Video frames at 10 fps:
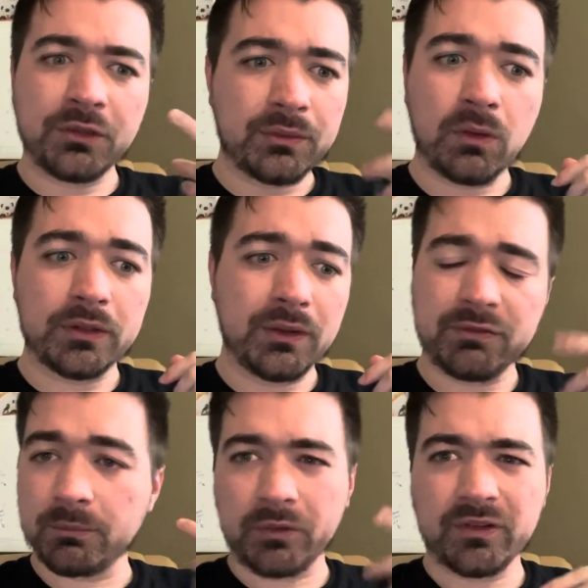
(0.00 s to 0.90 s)
Don't get me wrong, you have
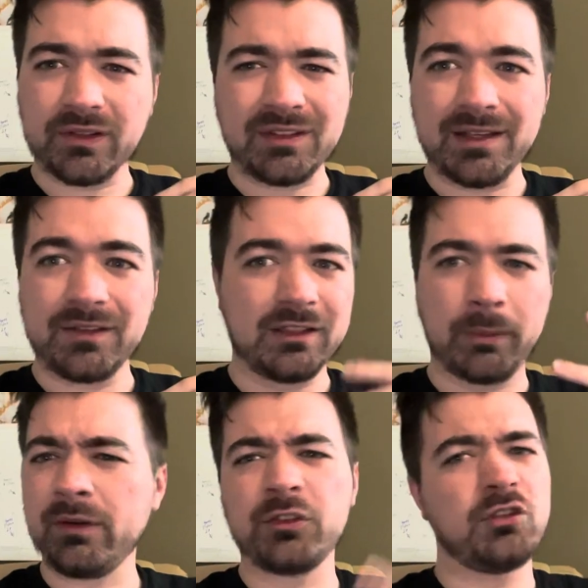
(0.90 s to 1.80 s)
some narcissistic tendencies,
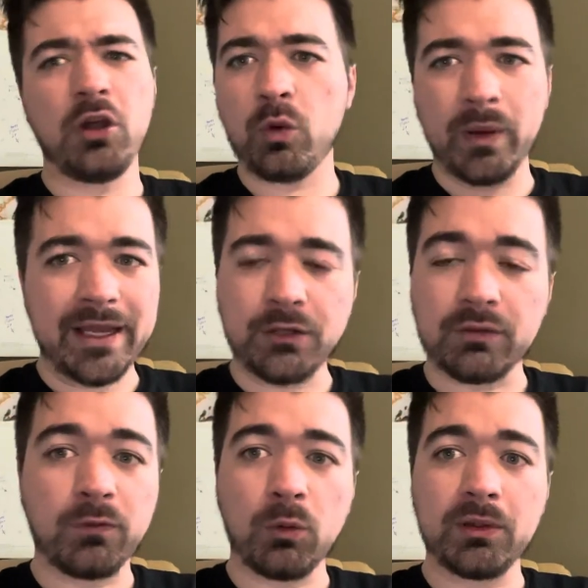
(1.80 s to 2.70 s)
but there's no way you're a
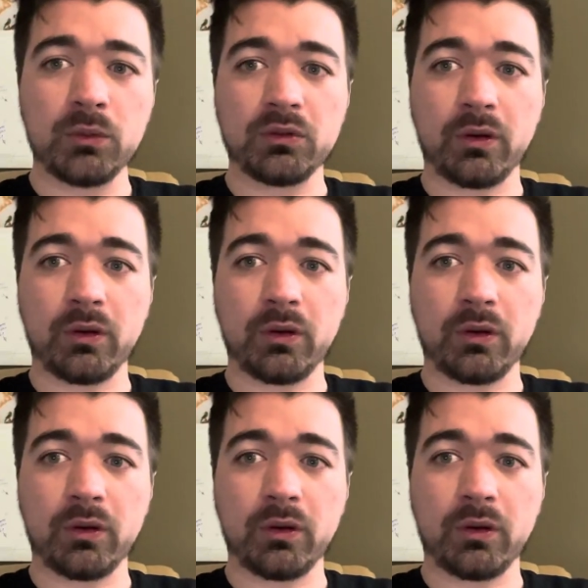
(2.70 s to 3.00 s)
full blown